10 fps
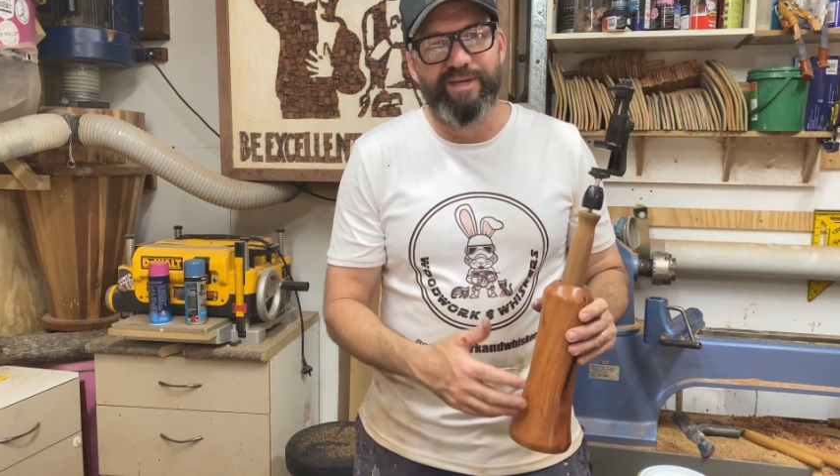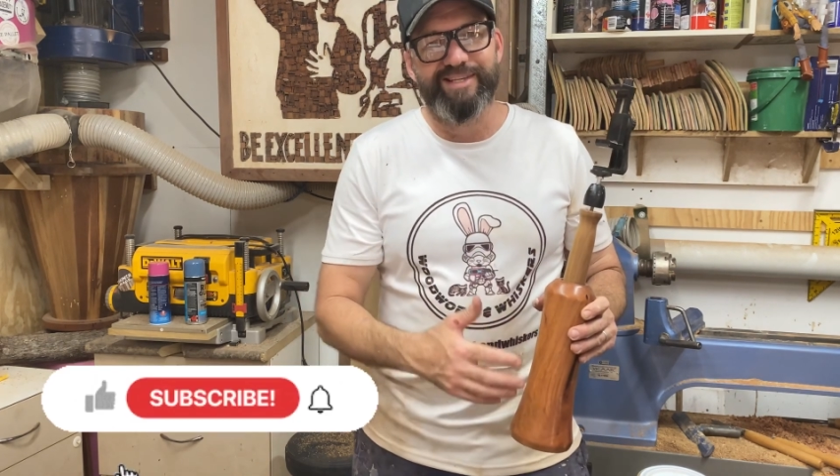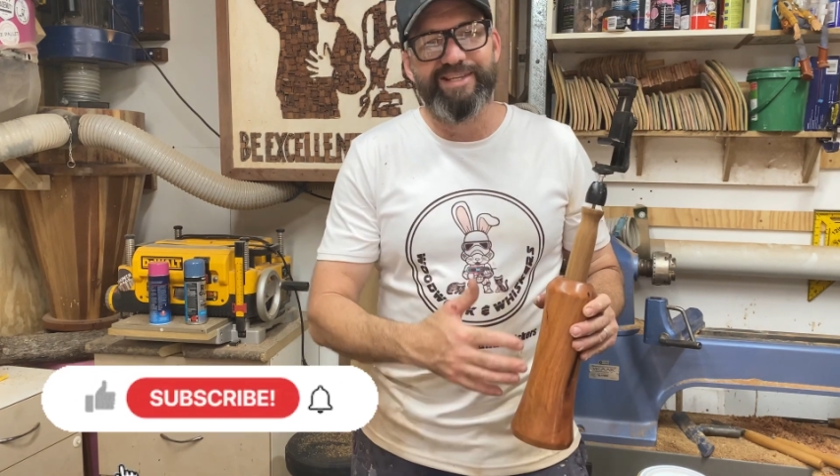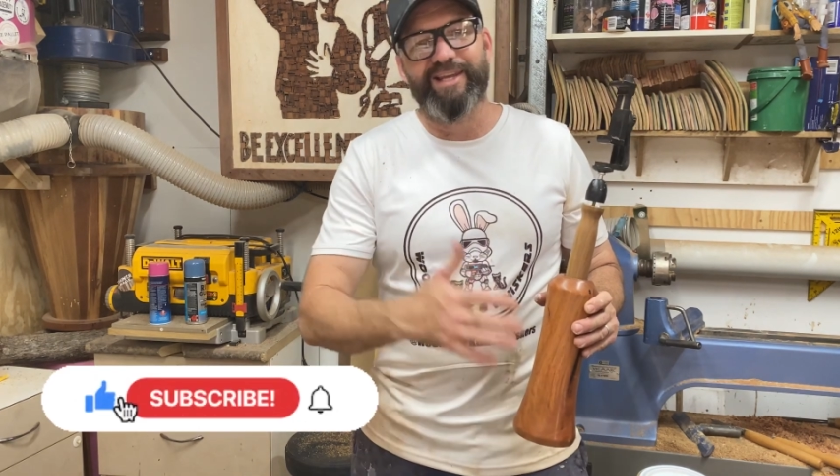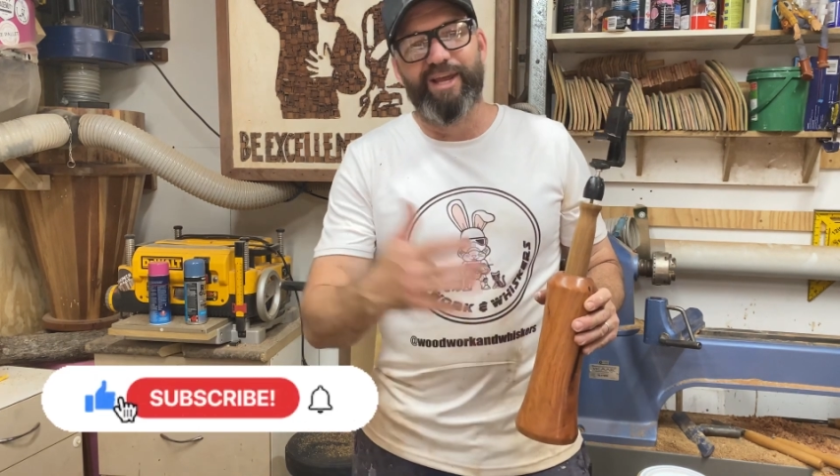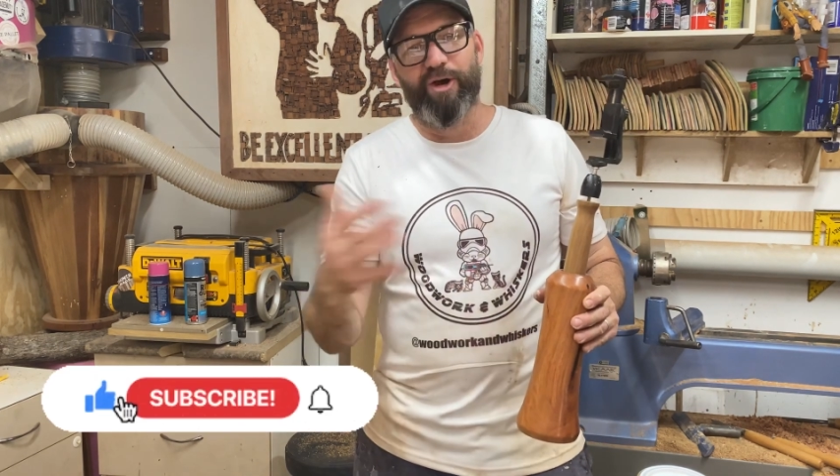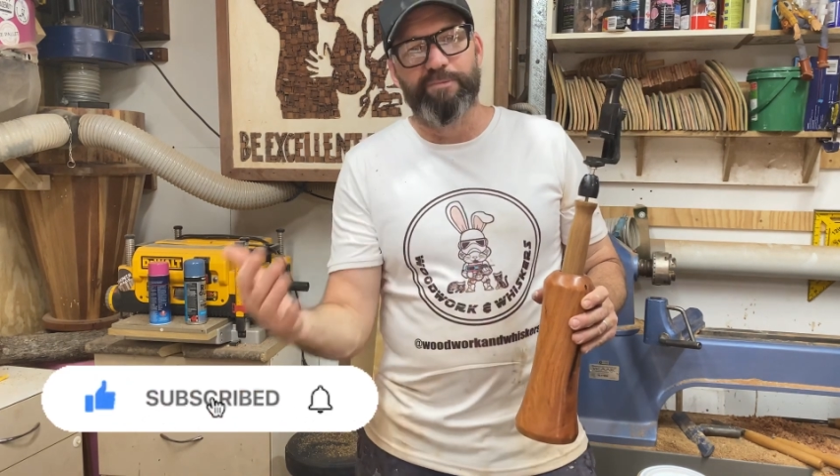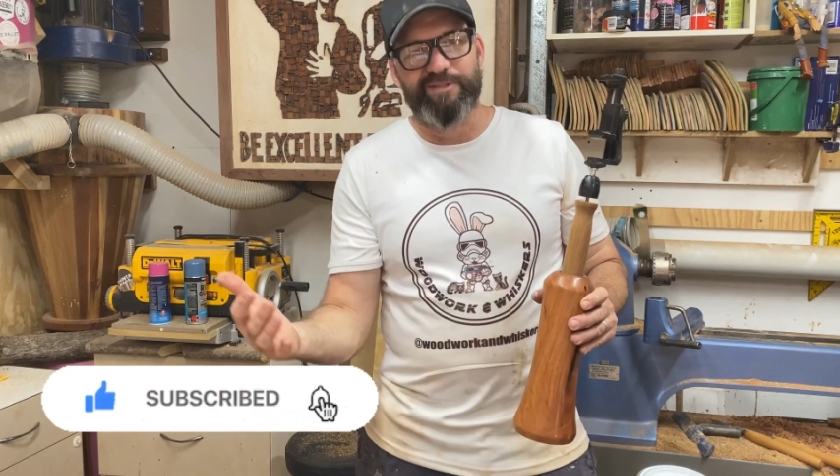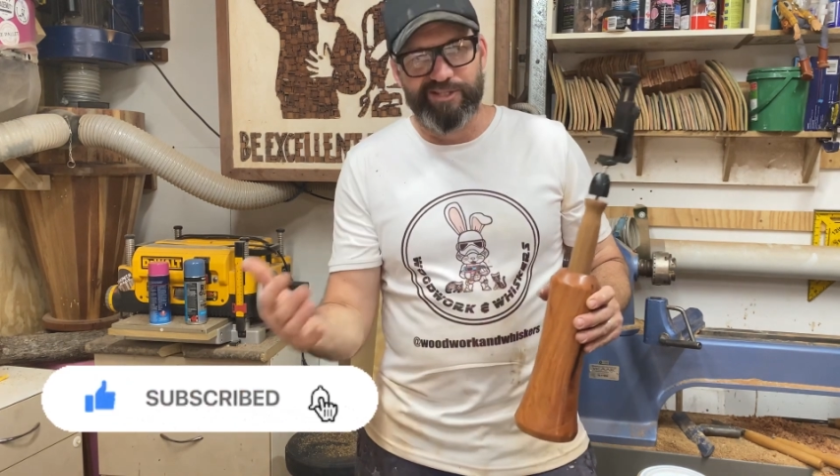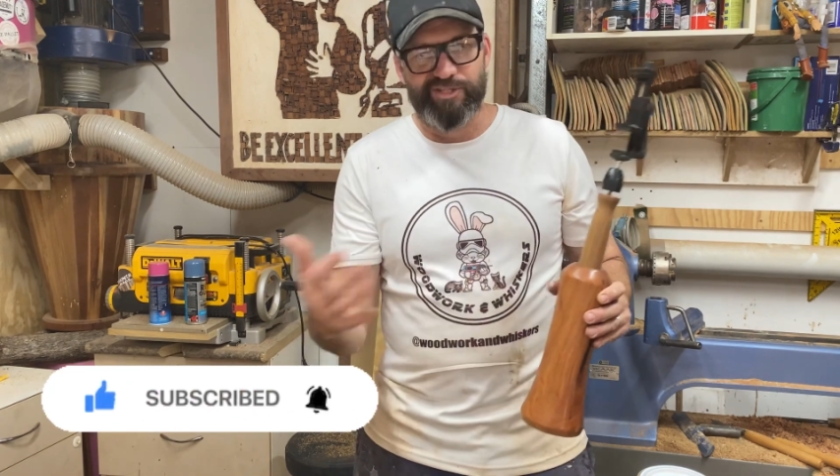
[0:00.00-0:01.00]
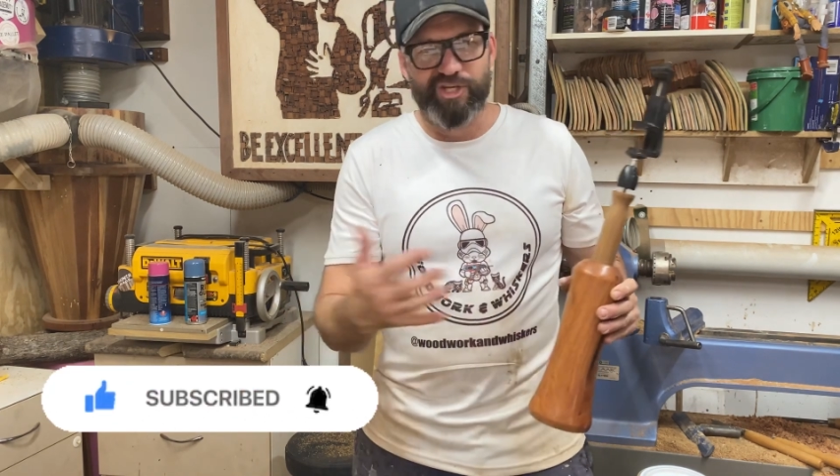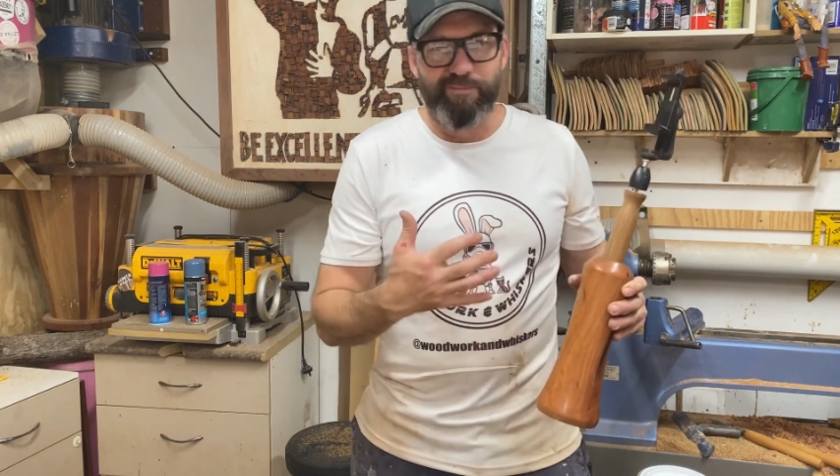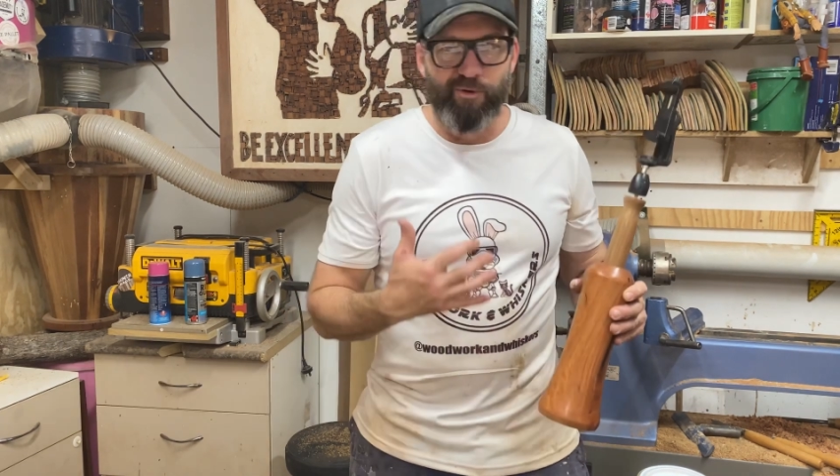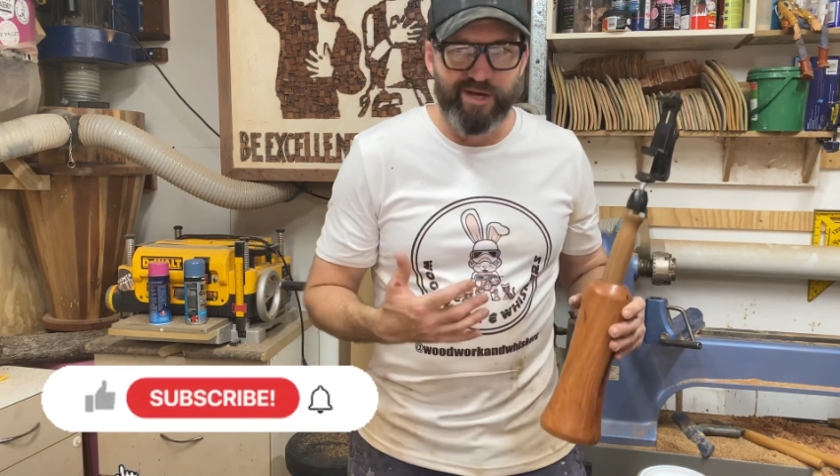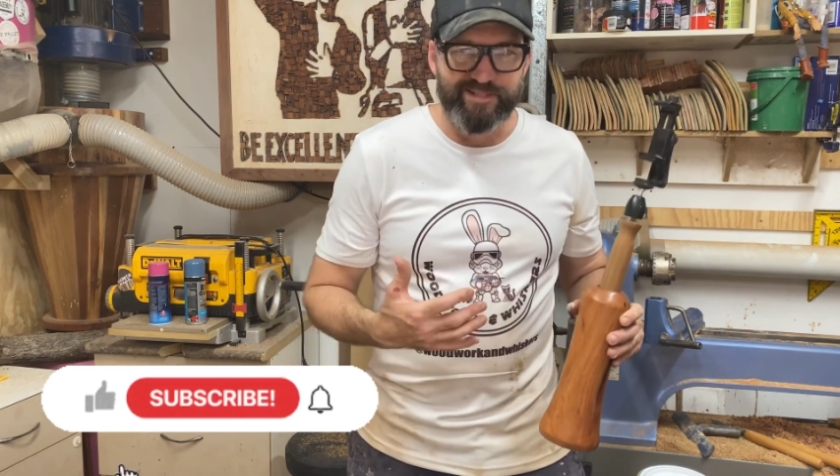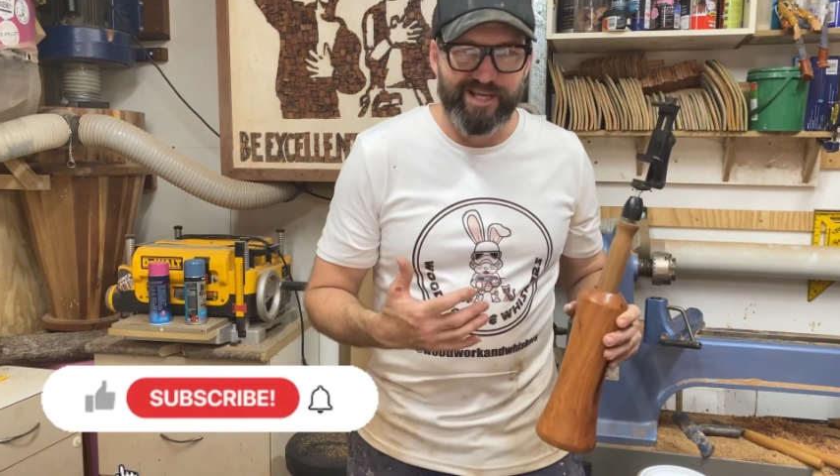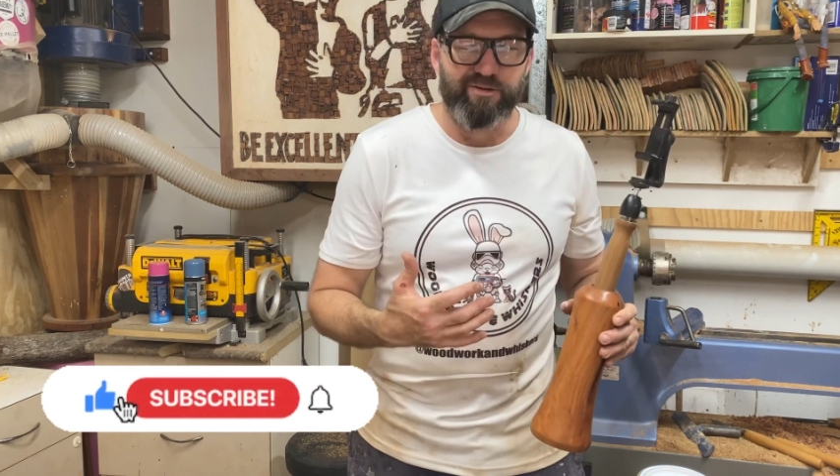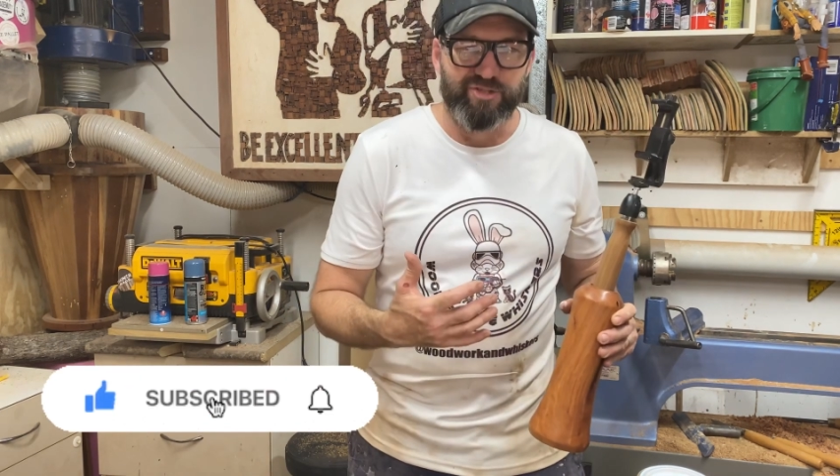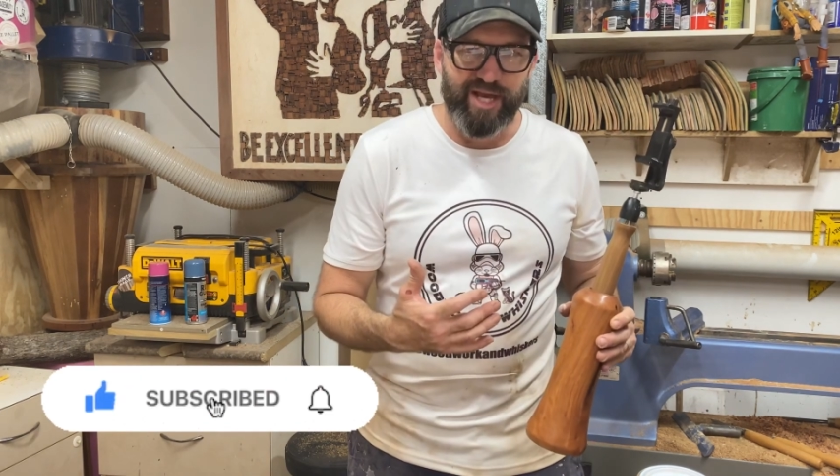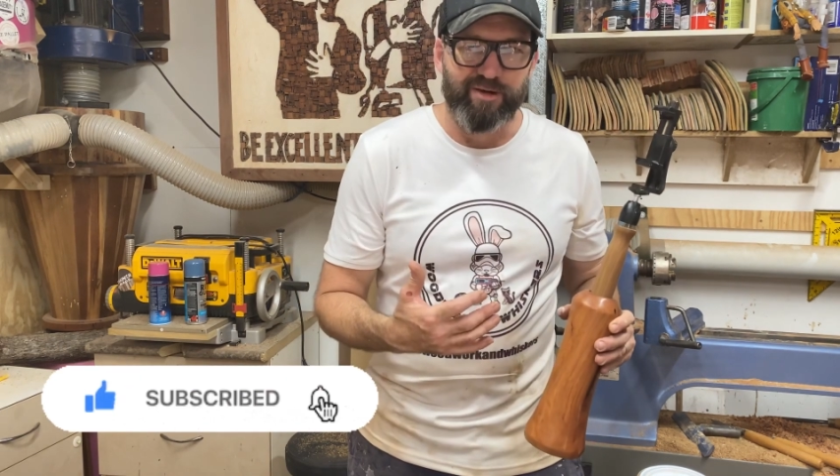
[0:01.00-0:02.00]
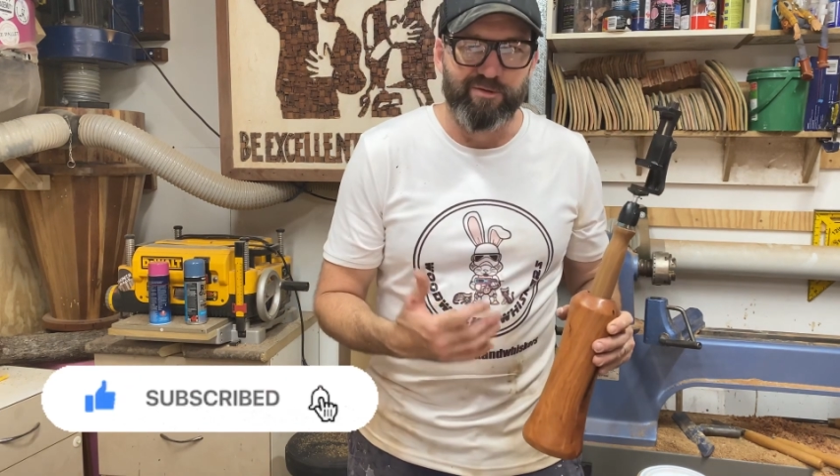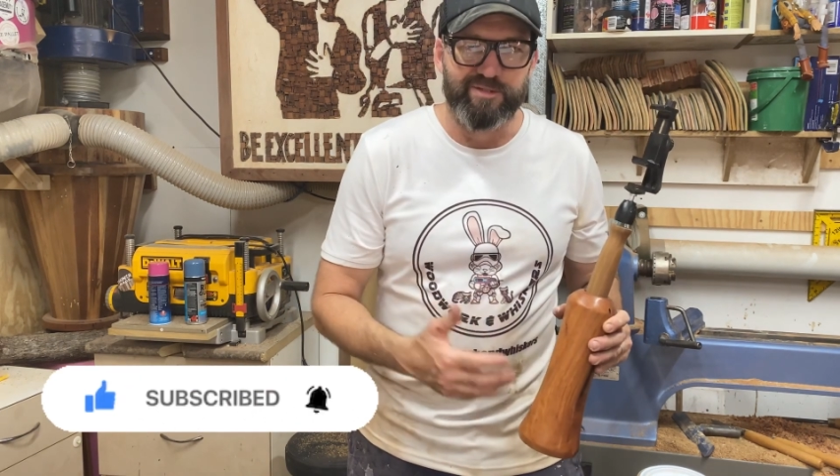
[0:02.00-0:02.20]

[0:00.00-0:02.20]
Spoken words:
is it helps legitimize our channel.